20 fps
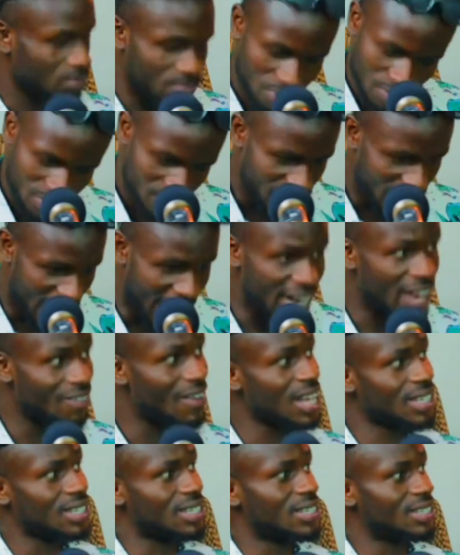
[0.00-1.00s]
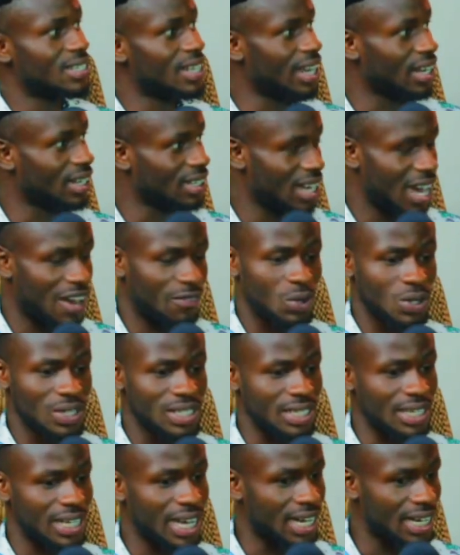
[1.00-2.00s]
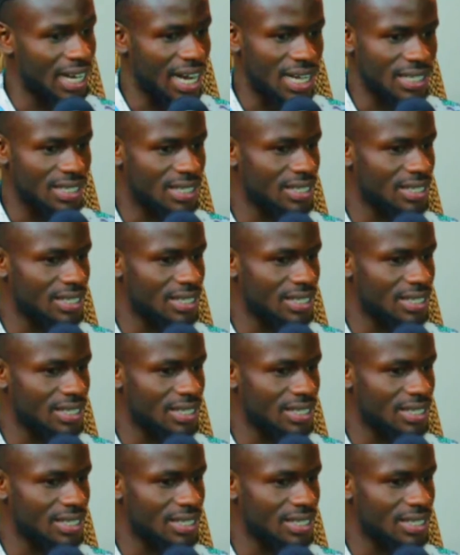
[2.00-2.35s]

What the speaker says: And ever since then, I've not seen any artist that.